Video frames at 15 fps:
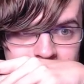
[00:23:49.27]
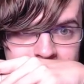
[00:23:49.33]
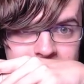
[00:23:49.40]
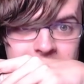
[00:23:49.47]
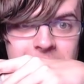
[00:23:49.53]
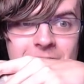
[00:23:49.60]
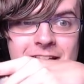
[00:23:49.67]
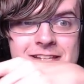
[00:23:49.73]

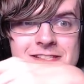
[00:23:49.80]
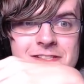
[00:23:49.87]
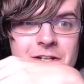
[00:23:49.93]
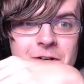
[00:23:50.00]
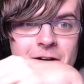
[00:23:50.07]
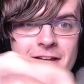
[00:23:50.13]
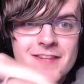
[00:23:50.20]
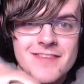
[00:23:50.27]
boy, alright,
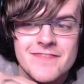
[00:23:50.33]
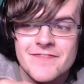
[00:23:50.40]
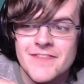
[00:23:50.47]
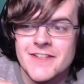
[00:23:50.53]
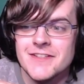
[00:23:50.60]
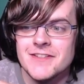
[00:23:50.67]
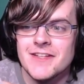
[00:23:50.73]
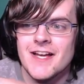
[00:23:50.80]
so I
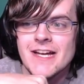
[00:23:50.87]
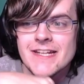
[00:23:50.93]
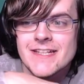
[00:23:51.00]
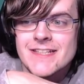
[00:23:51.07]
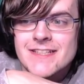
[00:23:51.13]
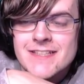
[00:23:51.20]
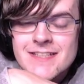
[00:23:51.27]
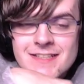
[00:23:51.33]
feel
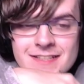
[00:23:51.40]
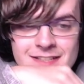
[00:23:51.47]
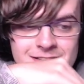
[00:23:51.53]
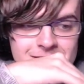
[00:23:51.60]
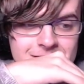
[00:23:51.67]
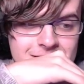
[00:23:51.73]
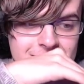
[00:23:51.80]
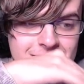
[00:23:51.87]
like...
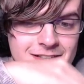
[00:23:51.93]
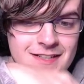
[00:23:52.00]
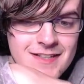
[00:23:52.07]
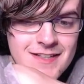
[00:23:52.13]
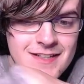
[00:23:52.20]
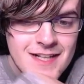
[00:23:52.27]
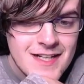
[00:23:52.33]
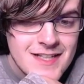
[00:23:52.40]

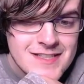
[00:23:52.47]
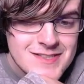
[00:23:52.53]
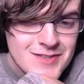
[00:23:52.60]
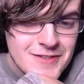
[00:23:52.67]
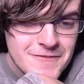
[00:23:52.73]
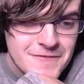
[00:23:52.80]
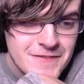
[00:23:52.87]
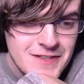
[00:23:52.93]

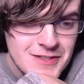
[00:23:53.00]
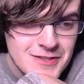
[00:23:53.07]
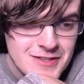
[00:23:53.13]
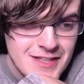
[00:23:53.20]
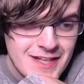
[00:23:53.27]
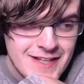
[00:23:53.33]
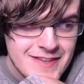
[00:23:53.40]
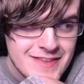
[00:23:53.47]
I feel
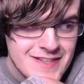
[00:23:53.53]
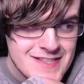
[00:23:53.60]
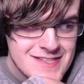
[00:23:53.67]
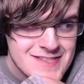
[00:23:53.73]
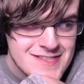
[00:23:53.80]
like